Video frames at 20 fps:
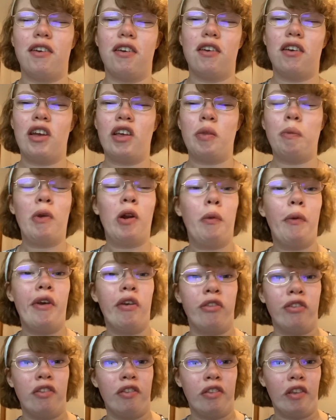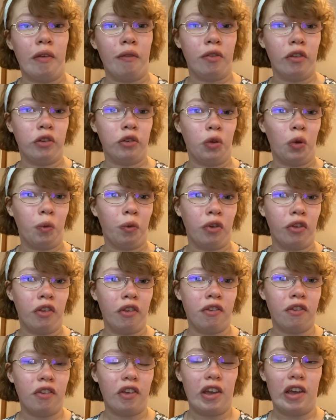it's been a while since I've looked over
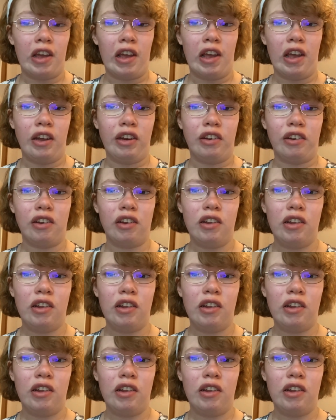this, and